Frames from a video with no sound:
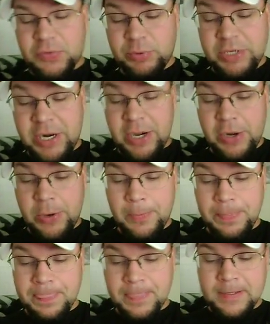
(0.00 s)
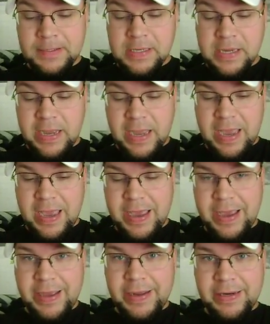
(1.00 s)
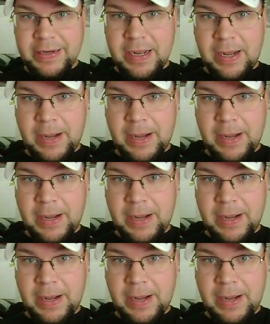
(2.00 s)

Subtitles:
3-0, and